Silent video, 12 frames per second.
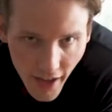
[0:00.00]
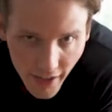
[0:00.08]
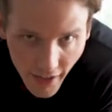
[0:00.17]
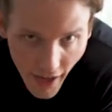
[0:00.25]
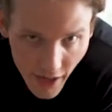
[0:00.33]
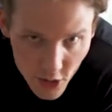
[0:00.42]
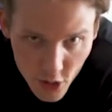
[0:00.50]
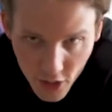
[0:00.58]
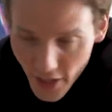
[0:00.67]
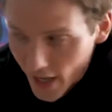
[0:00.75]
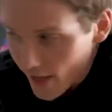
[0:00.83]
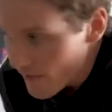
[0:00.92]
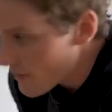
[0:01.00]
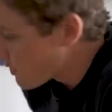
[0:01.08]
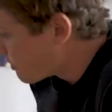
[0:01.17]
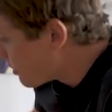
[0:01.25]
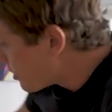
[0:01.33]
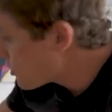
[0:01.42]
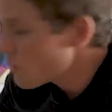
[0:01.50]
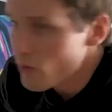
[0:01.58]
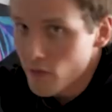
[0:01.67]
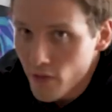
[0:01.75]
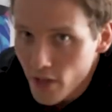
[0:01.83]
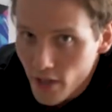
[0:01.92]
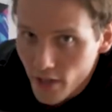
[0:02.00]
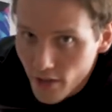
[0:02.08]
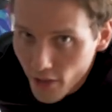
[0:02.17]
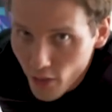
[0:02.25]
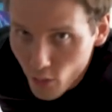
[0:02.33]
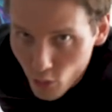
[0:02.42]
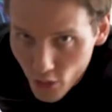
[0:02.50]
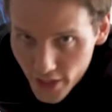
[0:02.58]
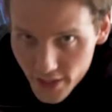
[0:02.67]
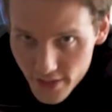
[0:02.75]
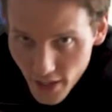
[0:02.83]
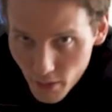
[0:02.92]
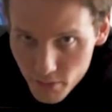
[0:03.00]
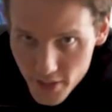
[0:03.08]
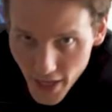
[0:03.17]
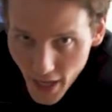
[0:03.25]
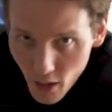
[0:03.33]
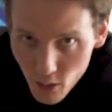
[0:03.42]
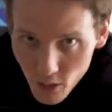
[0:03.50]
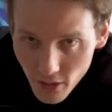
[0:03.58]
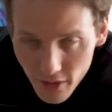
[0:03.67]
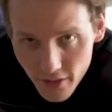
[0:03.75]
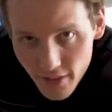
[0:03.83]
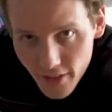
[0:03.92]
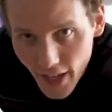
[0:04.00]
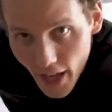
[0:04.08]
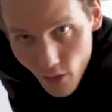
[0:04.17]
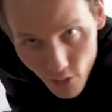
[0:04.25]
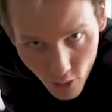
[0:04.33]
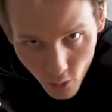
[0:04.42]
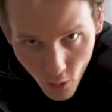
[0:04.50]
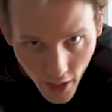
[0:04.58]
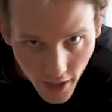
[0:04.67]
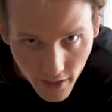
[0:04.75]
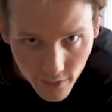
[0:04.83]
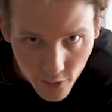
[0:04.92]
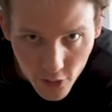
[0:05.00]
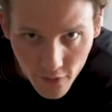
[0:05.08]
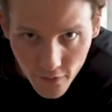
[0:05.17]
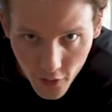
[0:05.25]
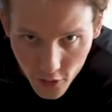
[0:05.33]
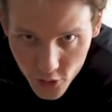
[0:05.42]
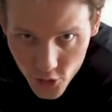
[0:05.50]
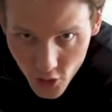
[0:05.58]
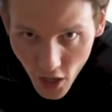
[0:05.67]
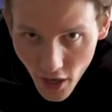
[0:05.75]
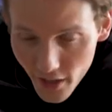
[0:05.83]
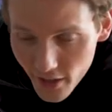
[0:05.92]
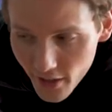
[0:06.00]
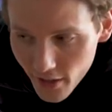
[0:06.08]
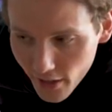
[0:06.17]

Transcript: And I actually have to move the rigged up towel out of the way for the first shot,